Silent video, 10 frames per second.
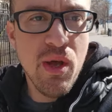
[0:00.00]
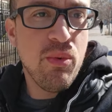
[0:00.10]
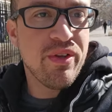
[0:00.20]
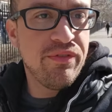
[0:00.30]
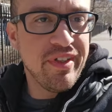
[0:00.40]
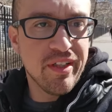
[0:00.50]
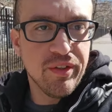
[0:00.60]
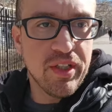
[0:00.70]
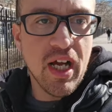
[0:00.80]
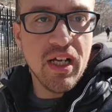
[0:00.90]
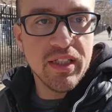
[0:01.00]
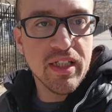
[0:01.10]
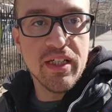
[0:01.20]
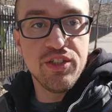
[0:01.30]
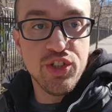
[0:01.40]
whether vegan or not,
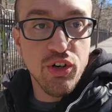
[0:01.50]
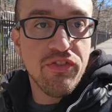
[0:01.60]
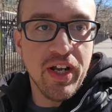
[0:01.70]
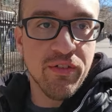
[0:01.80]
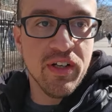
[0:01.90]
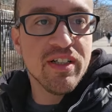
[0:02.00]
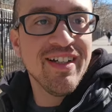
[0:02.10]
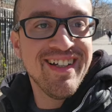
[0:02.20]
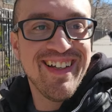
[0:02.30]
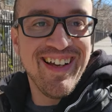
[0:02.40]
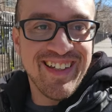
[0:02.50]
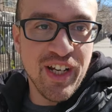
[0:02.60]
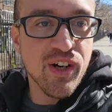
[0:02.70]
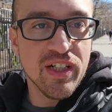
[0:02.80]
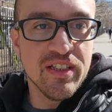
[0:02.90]
is your favorite uh,
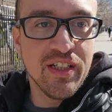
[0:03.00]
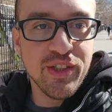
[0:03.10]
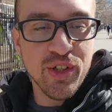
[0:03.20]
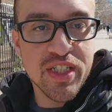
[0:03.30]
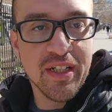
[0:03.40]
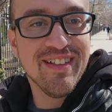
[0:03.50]
here in, in New York City.